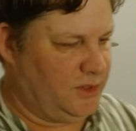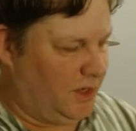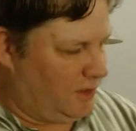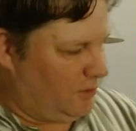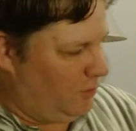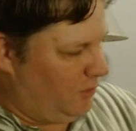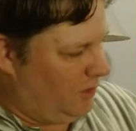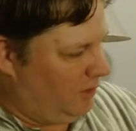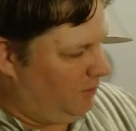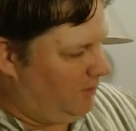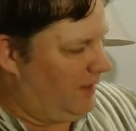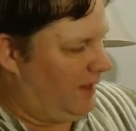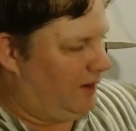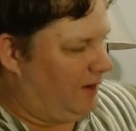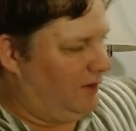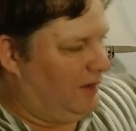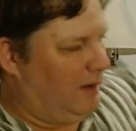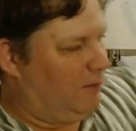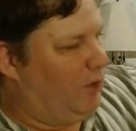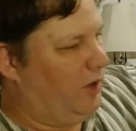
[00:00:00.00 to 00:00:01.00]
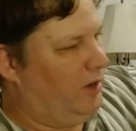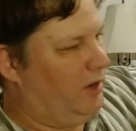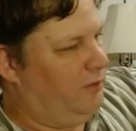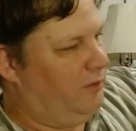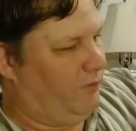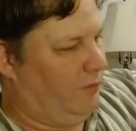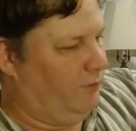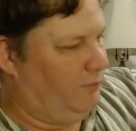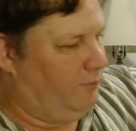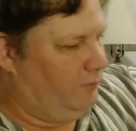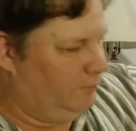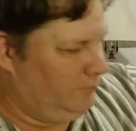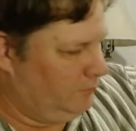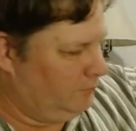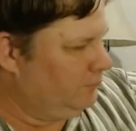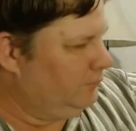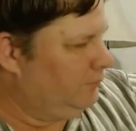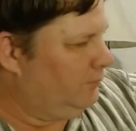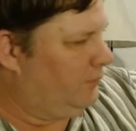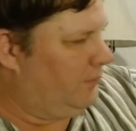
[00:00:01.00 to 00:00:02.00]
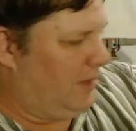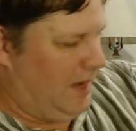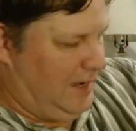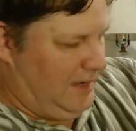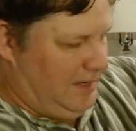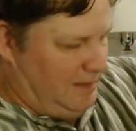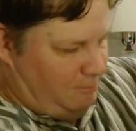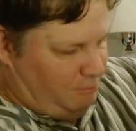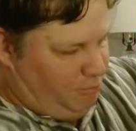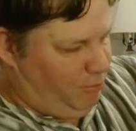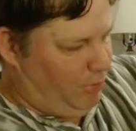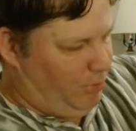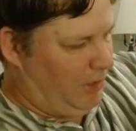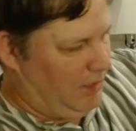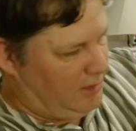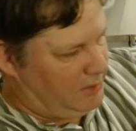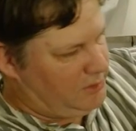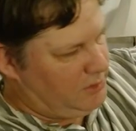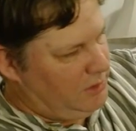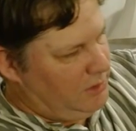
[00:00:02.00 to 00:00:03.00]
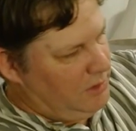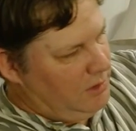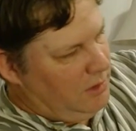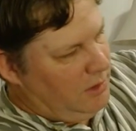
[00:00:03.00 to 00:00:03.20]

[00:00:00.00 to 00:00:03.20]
is not going to be that elaborate for $80.